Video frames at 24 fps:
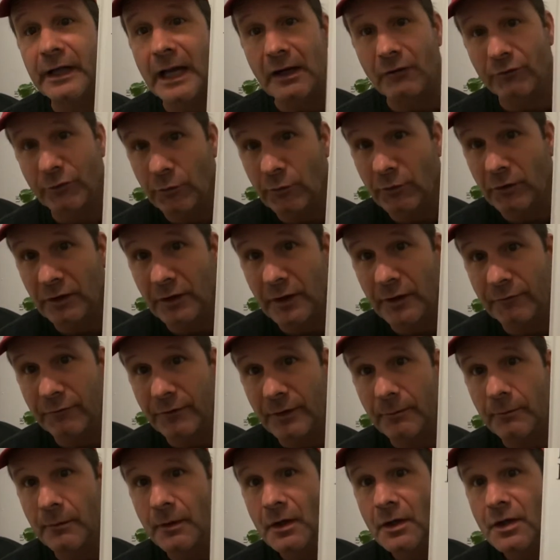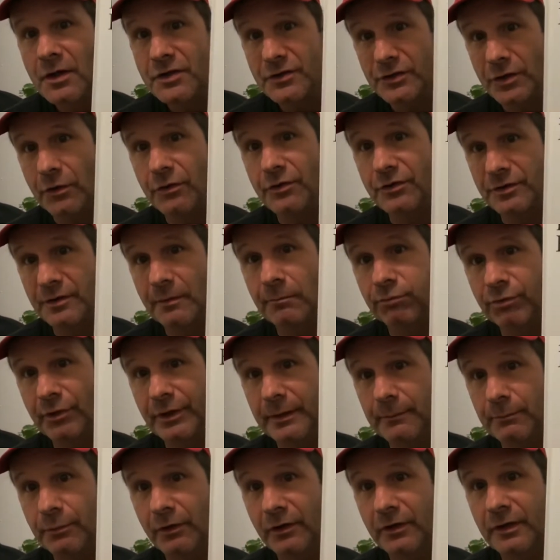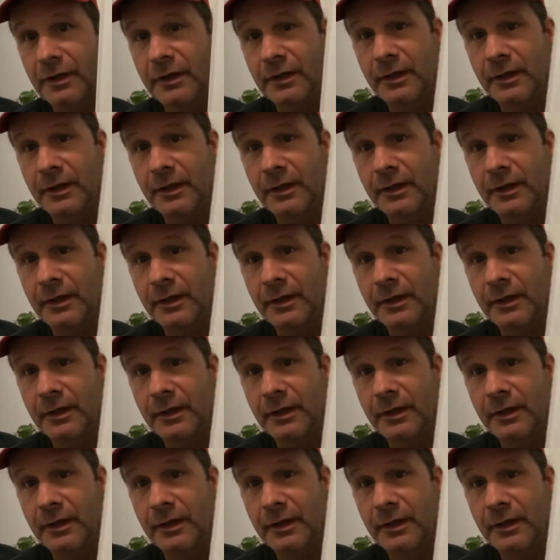everyone loved him, so there's a pretty book.